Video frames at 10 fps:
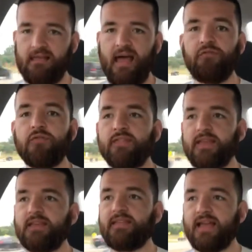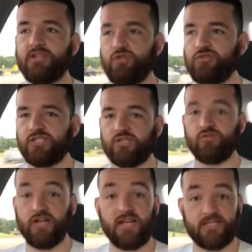everything that
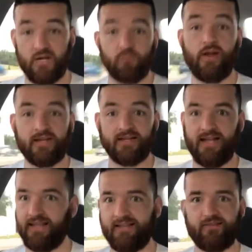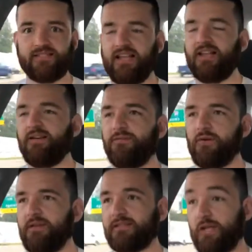Jiu-Jitsu does, they're recognized. Like, they're selling it
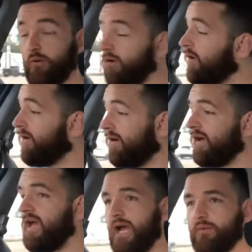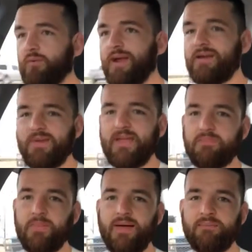for me. I was like, cool. Are we ready to make
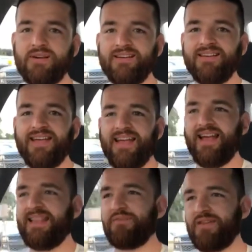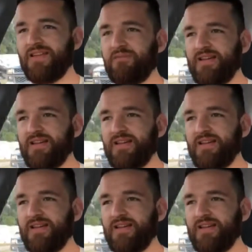them a member? And then we